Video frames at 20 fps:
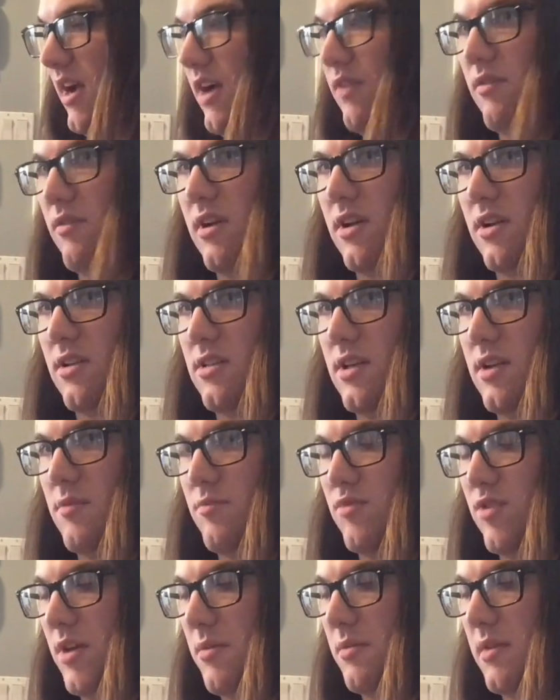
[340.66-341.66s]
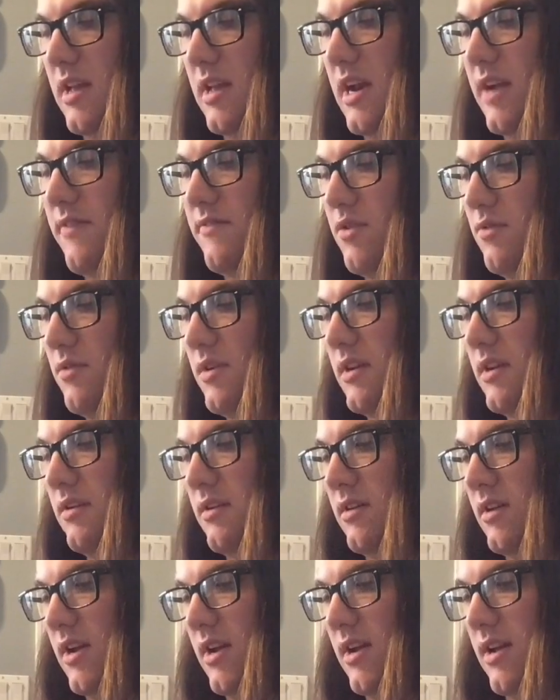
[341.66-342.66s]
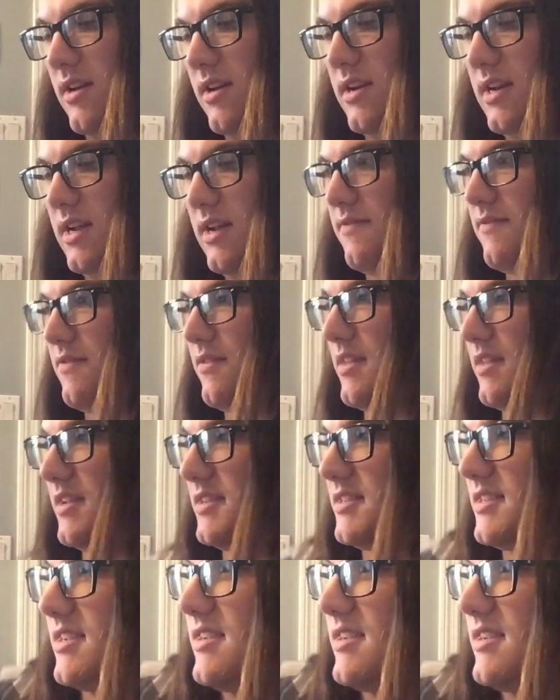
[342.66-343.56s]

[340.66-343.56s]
Ironically, I'm probably going to have no uh, need for this